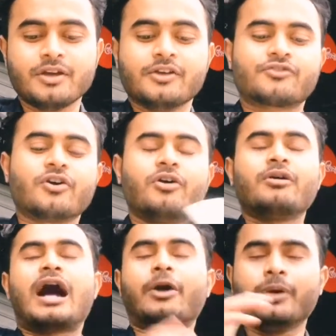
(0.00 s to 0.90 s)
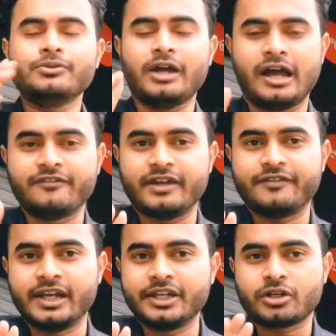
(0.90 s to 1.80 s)
So I want to have a
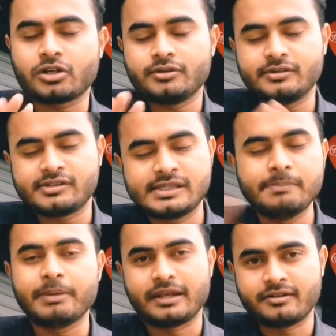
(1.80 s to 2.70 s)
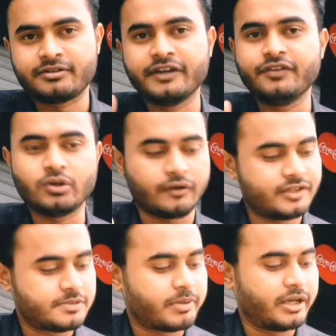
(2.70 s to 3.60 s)
very simple review of
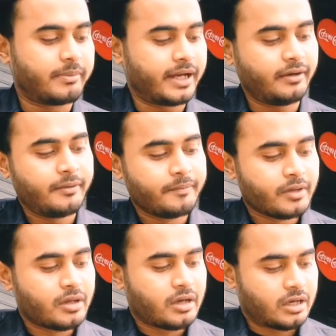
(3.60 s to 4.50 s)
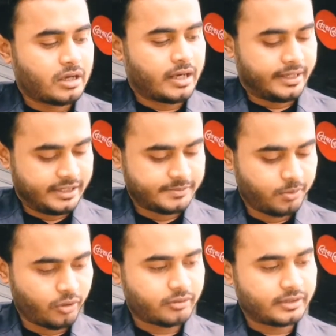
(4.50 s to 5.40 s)
this very man and his
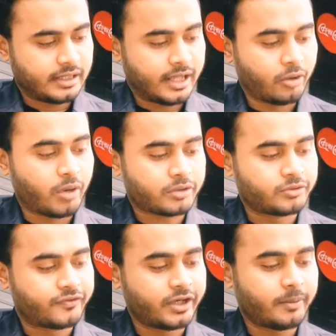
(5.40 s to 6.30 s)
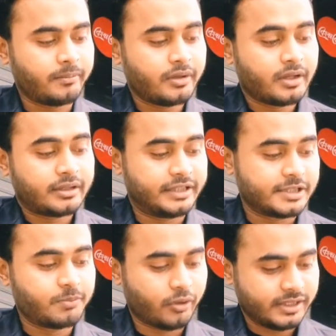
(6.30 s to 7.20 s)
book, Long Walk to Freedom.
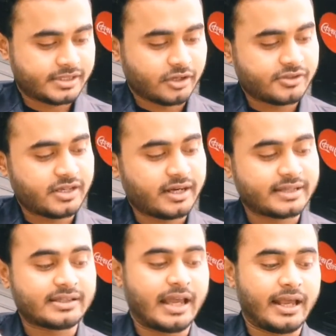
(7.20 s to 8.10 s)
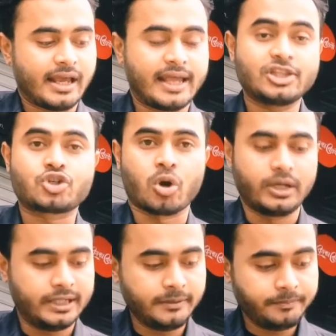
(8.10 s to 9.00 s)
This book is considered as
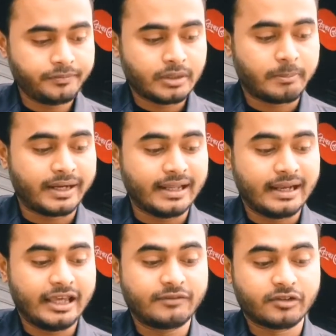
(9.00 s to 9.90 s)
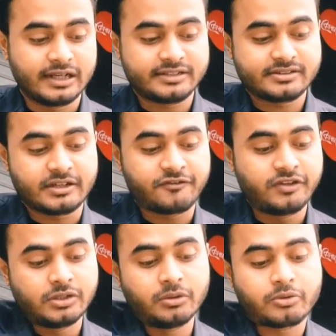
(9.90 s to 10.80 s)
enthralling. Mandela emulates the
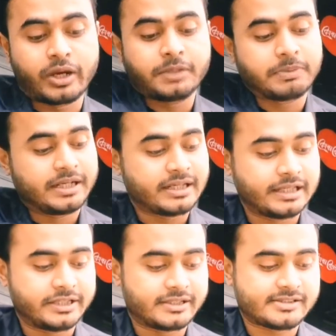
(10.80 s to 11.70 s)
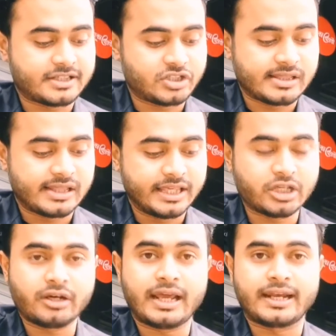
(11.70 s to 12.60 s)
few great political leaders such as
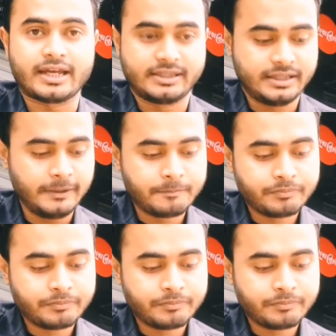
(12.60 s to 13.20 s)
Lincoln and Gandhi,